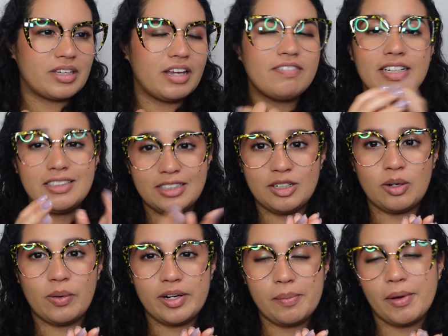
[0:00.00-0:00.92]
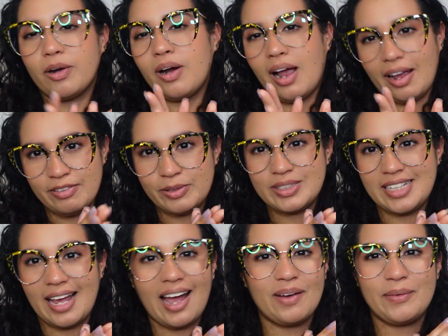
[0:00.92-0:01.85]
If I didn't know any better, I would
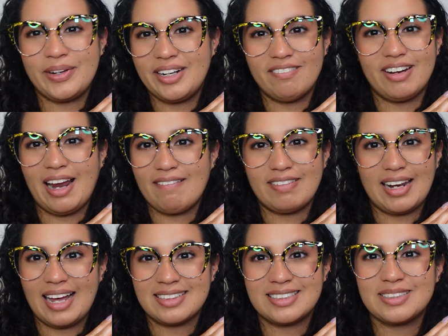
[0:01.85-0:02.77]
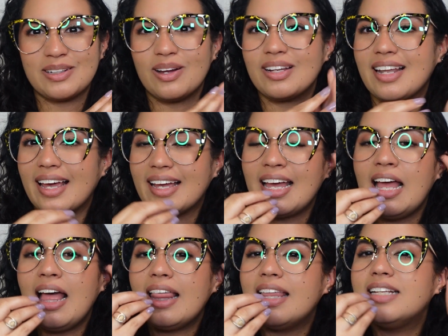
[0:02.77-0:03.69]
say I wouldn't even have glasses on. Like,
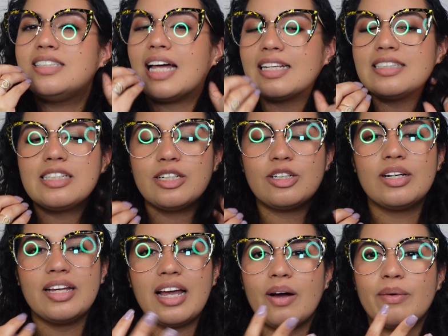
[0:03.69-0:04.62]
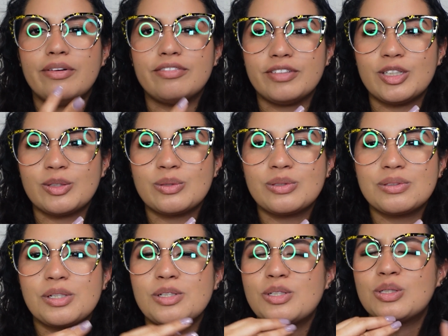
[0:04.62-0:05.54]
that's literally how it
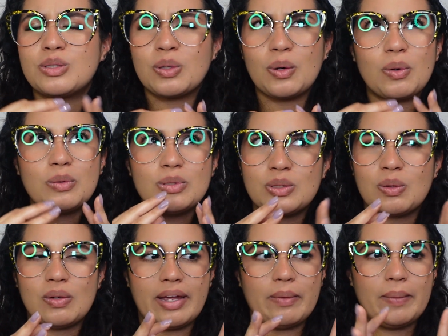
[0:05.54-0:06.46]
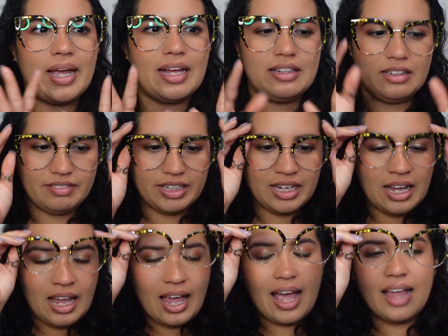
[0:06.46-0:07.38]
feels. So, so lightweight. I love it.
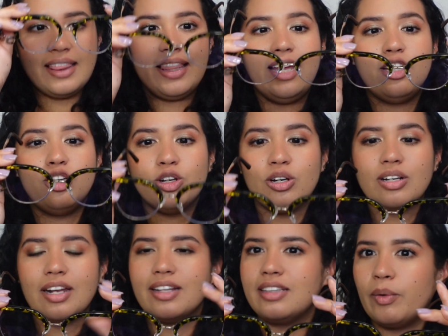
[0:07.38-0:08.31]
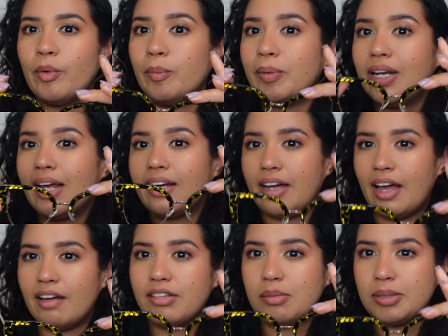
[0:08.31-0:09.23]
And they look like they would be like a
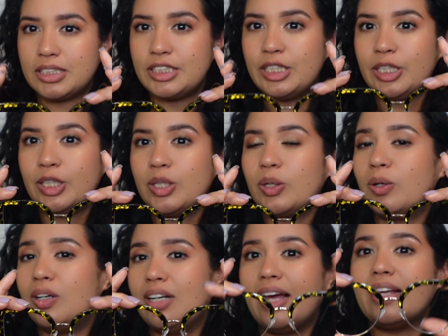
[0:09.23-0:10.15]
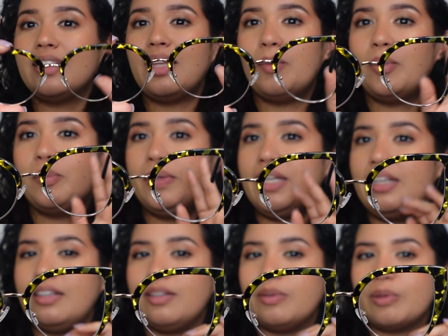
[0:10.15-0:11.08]
heavy material or like they would
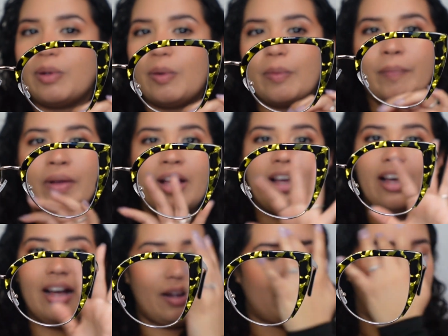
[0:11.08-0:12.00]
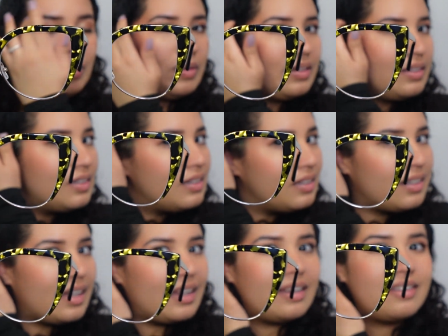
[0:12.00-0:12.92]
be, you know, I don't know,
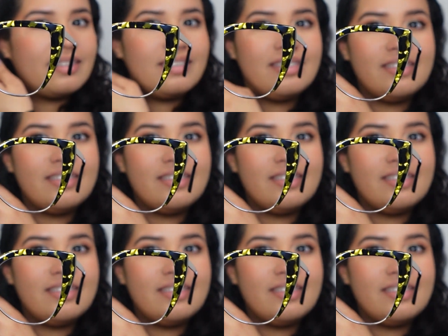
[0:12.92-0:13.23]
like